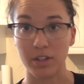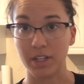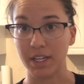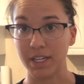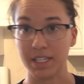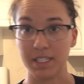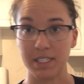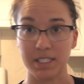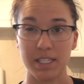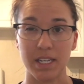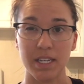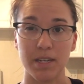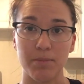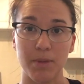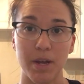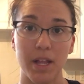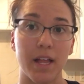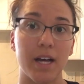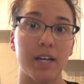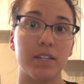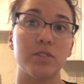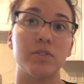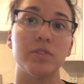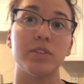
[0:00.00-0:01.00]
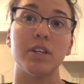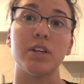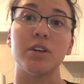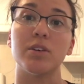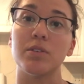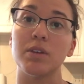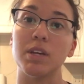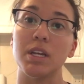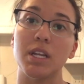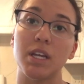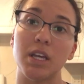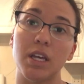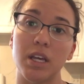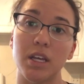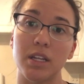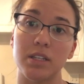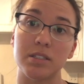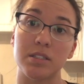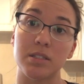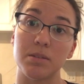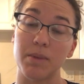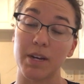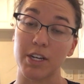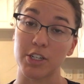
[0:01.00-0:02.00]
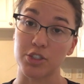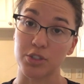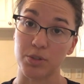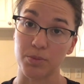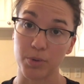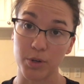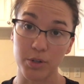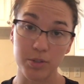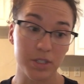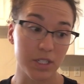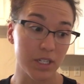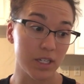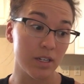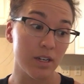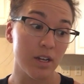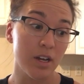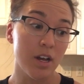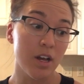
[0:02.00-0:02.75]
like I said in my last video, getting in some extra protein.